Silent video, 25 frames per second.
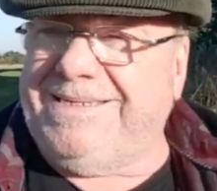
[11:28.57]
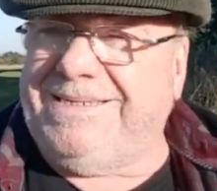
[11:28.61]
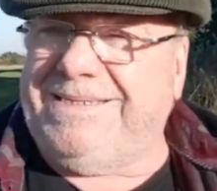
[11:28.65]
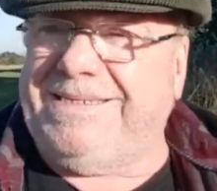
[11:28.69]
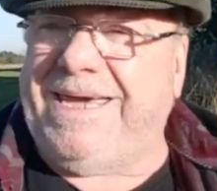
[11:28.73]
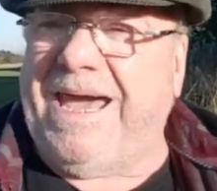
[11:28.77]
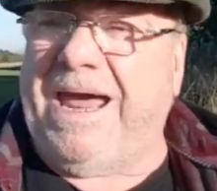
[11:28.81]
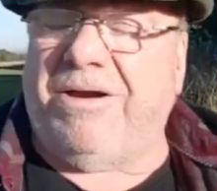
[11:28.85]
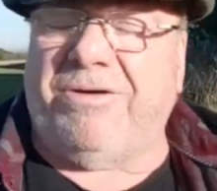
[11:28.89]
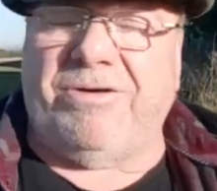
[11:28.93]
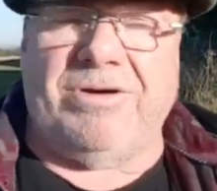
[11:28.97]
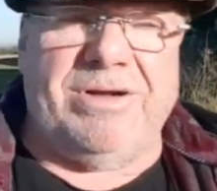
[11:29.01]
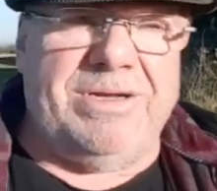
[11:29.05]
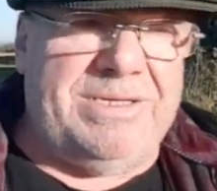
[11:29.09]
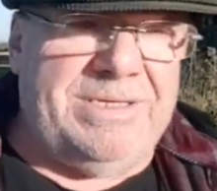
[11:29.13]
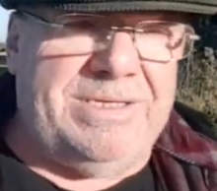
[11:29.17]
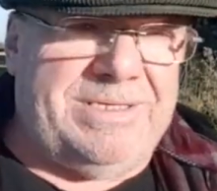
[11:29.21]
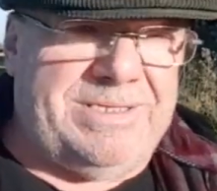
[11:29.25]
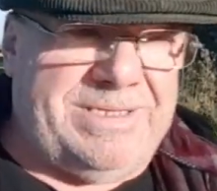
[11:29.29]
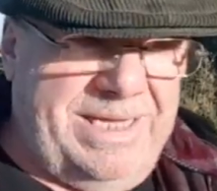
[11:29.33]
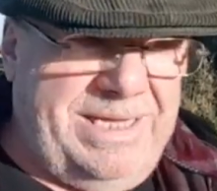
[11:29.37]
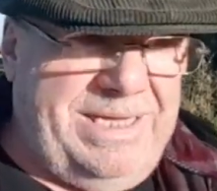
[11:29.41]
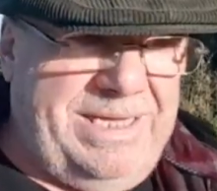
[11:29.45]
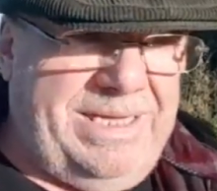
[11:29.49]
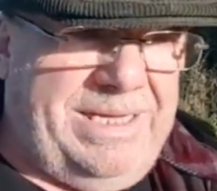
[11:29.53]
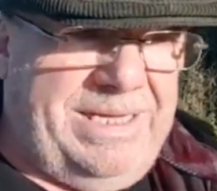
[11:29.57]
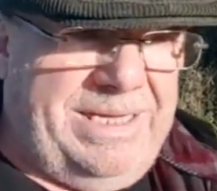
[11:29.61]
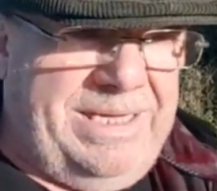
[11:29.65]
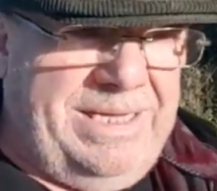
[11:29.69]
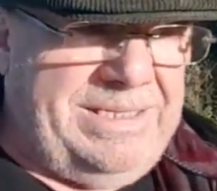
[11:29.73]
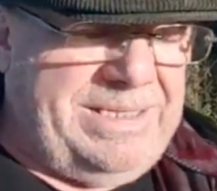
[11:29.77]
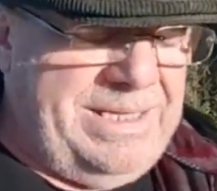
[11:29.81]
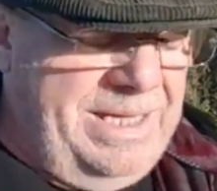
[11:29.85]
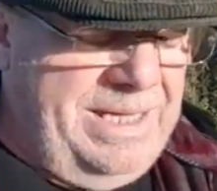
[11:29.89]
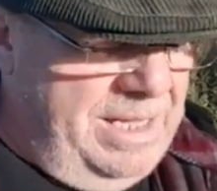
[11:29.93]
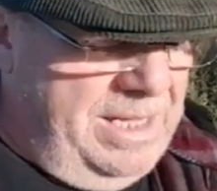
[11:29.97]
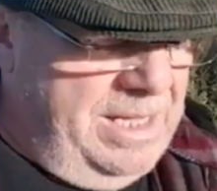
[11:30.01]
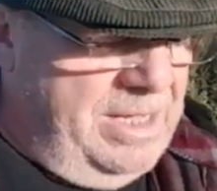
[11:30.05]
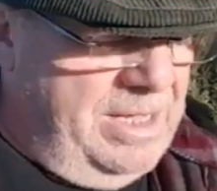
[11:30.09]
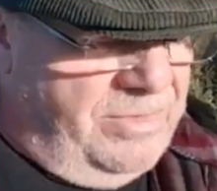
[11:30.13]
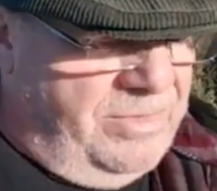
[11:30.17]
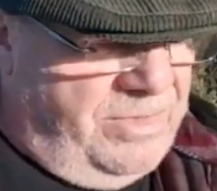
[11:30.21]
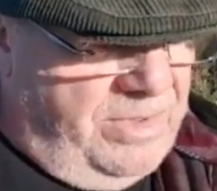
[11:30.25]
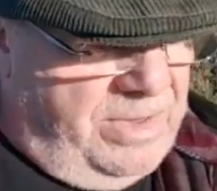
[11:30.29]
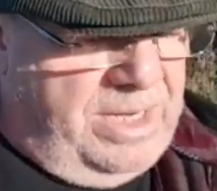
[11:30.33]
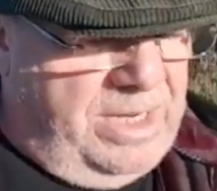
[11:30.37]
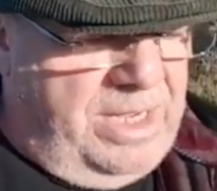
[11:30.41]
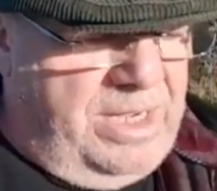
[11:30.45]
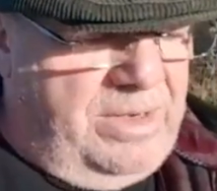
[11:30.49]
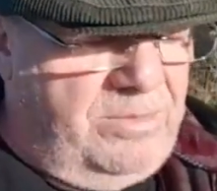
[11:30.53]
guaranteed
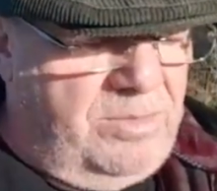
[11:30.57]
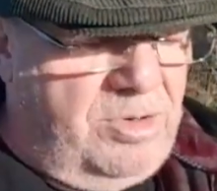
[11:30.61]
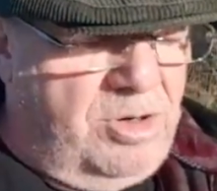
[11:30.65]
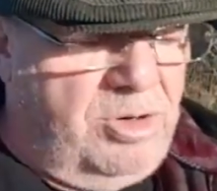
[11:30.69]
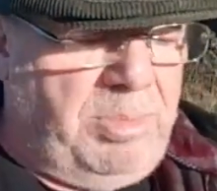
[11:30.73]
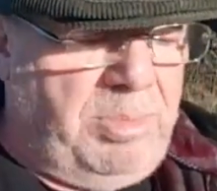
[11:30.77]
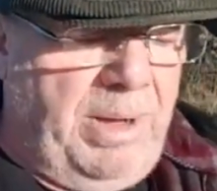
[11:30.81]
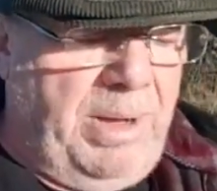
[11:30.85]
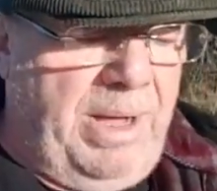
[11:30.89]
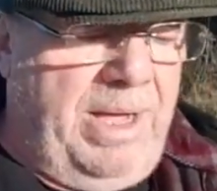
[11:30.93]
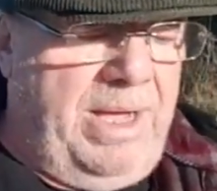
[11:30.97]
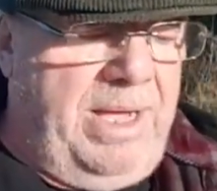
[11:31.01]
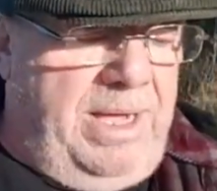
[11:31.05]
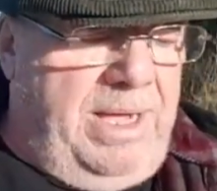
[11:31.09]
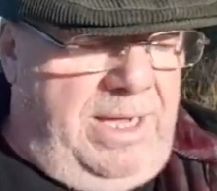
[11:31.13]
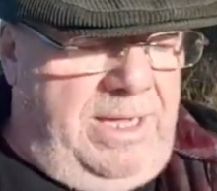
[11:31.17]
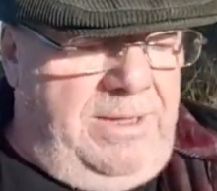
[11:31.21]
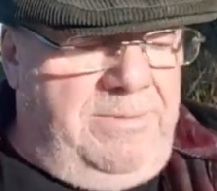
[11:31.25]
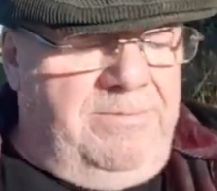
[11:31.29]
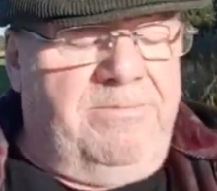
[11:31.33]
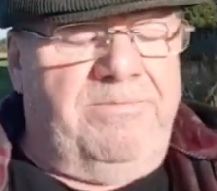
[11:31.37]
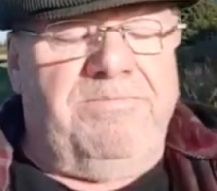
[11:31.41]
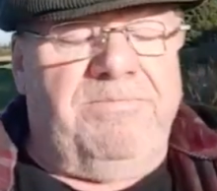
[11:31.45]
that it will pay